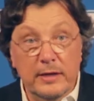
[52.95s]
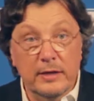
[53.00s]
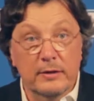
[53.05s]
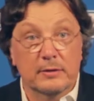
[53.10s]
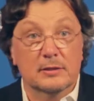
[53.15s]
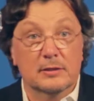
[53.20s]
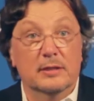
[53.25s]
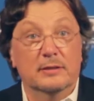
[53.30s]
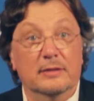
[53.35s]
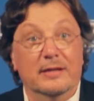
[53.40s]

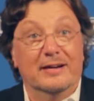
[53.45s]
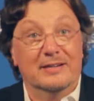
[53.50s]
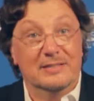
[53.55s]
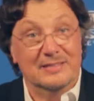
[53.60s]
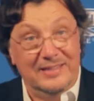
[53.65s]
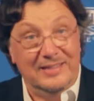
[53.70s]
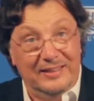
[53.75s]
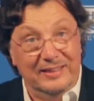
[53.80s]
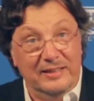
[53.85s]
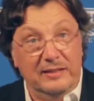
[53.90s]
years that they are
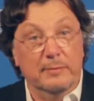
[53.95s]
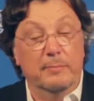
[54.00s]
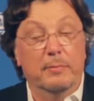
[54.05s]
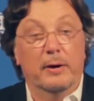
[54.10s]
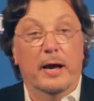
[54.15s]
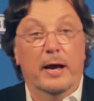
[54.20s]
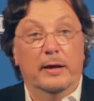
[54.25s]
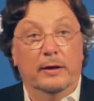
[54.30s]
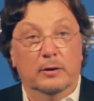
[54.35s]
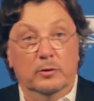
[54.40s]
studying the
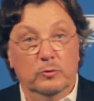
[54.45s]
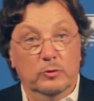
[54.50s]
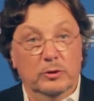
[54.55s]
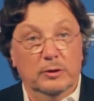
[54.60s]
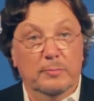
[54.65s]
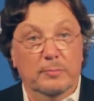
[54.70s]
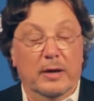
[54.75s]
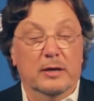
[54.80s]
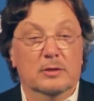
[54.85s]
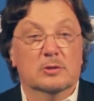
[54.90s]
brand and
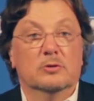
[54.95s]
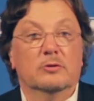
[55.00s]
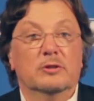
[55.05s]
doing the brand.